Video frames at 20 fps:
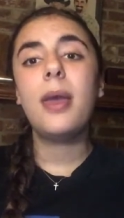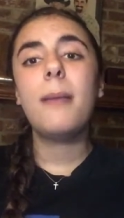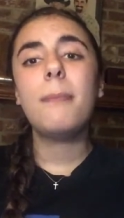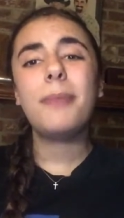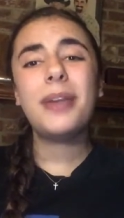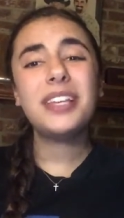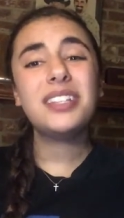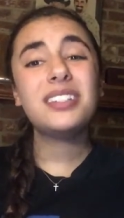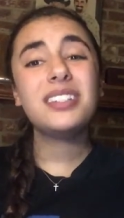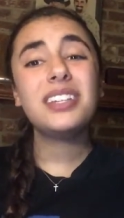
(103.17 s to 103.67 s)

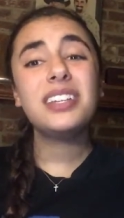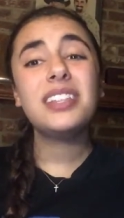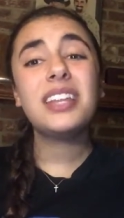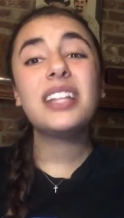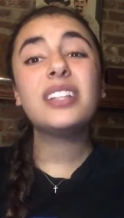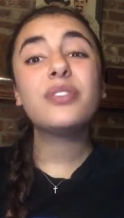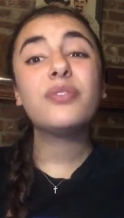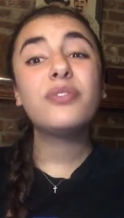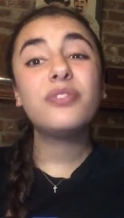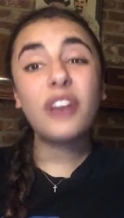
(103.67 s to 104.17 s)
Basically,
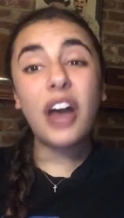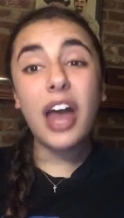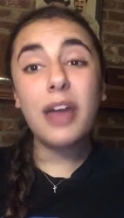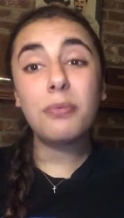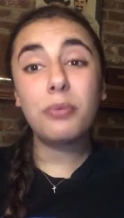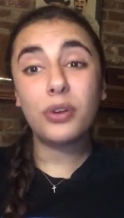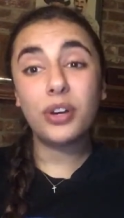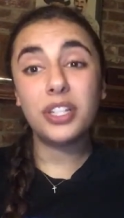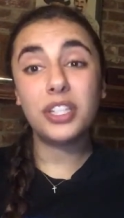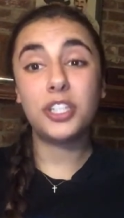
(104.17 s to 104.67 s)
that's
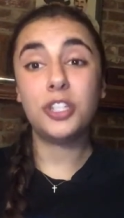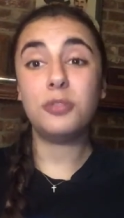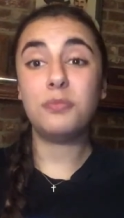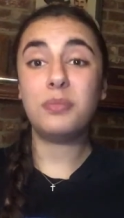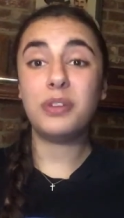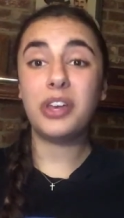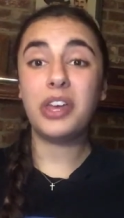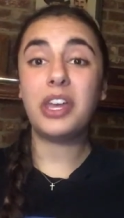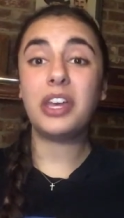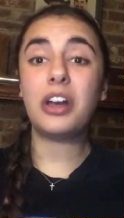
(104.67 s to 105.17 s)
5.2
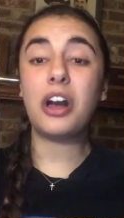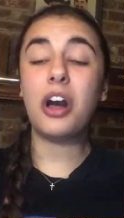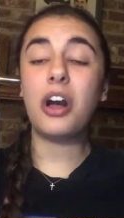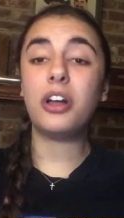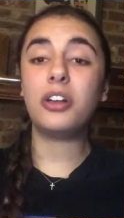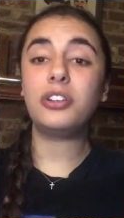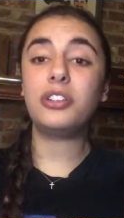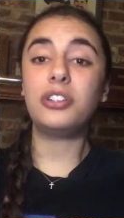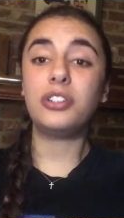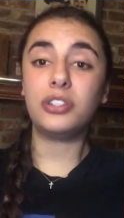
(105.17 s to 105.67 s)
billion
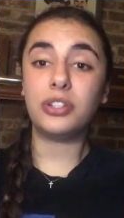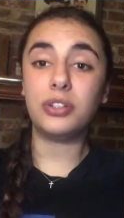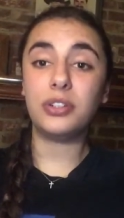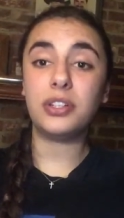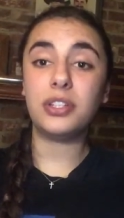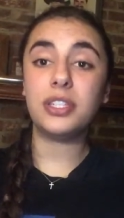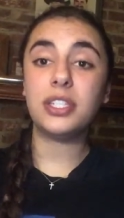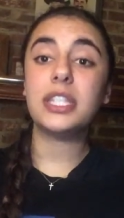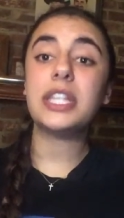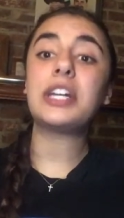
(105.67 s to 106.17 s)
college
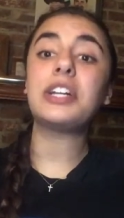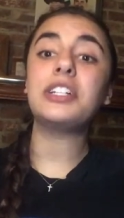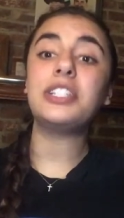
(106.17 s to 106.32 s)
students that are